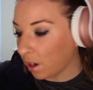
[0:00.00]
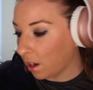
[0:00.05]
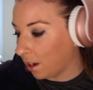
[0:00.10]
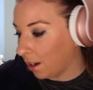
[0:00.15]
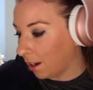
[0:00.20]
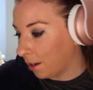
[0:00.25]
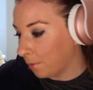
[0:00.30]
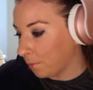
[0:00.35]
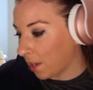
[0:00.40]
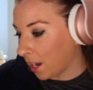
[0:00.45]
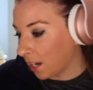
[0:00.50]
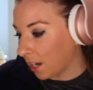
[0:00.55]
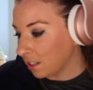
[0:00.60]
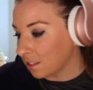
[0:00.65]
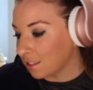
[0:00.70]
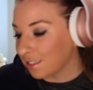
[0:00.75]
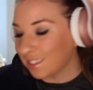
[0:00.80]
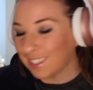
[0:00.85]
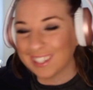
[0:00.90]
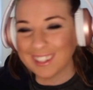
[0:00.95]
Um, I
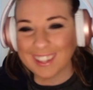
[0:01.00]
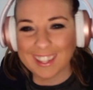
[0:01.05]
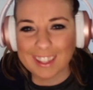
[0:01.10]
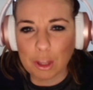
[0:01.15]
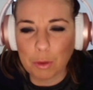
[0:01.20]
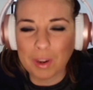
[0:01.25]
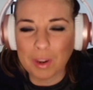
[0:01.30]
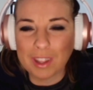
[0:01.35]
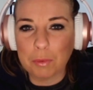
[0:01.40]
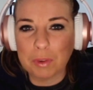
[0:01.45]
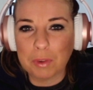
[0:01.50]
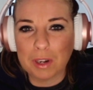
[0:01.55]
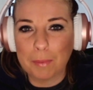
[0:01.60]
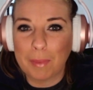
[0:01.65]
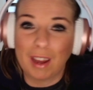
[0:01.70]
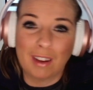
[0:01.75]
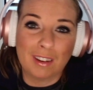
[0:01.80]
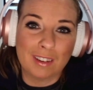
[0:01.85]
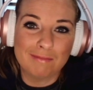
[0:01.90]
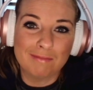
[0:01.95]
just didn't like the way they went
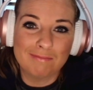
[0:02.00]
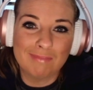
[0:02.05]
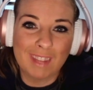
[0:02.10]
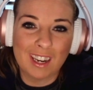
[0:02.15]
about it,